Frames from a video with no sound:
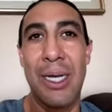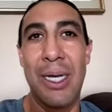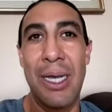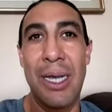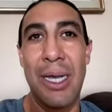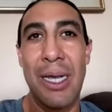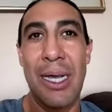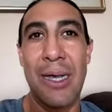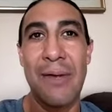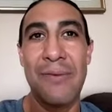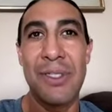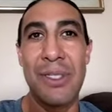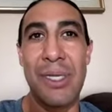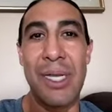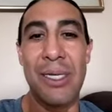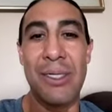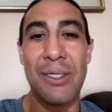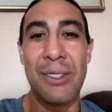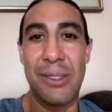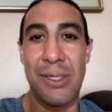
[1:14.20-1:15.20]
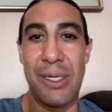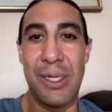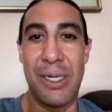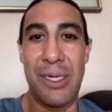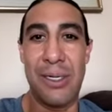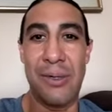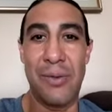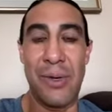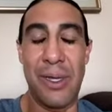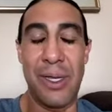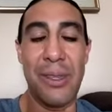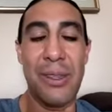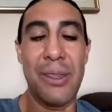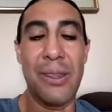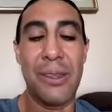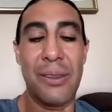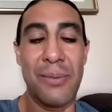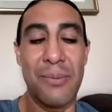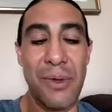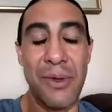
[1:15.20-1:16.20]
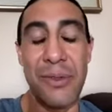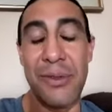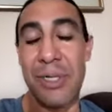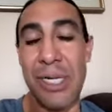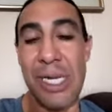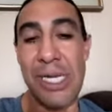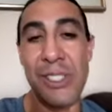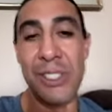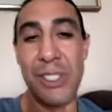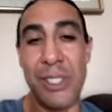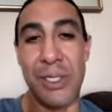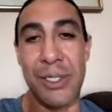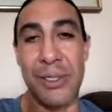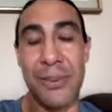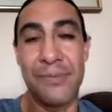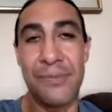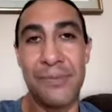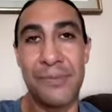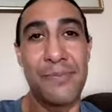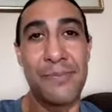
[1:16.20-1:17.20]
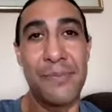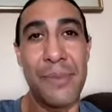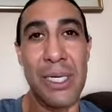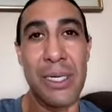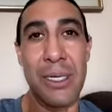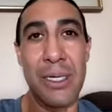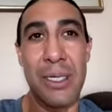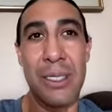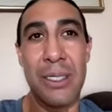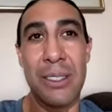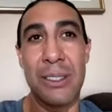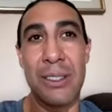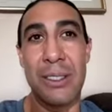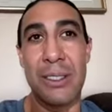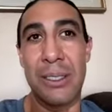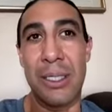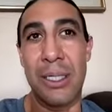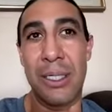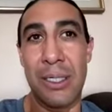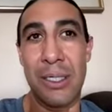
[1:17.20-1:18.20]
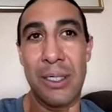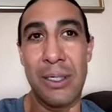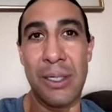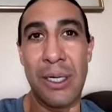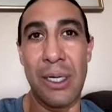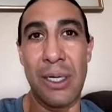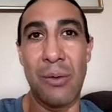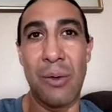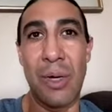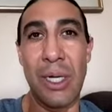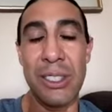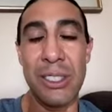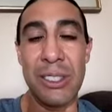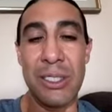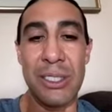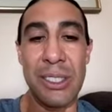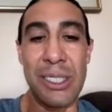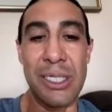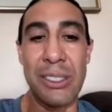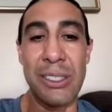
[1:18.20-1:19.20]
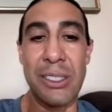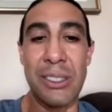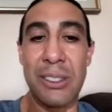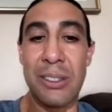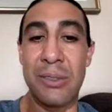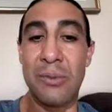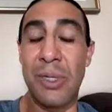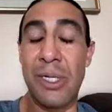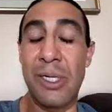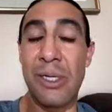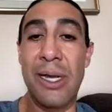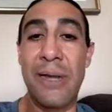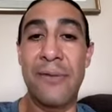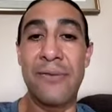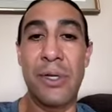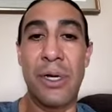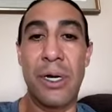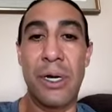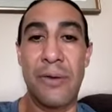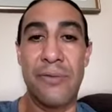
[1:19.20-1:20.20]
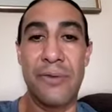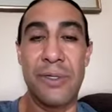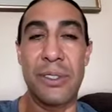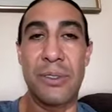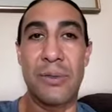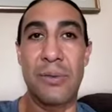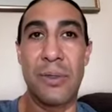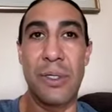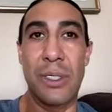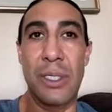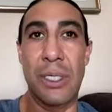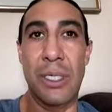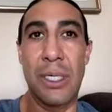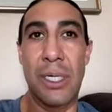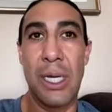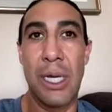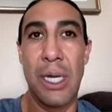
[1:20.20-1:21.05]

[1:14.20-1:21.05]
have to enter in with Mother Nature, because you got to watch the seasons on when you have to harvest the wood.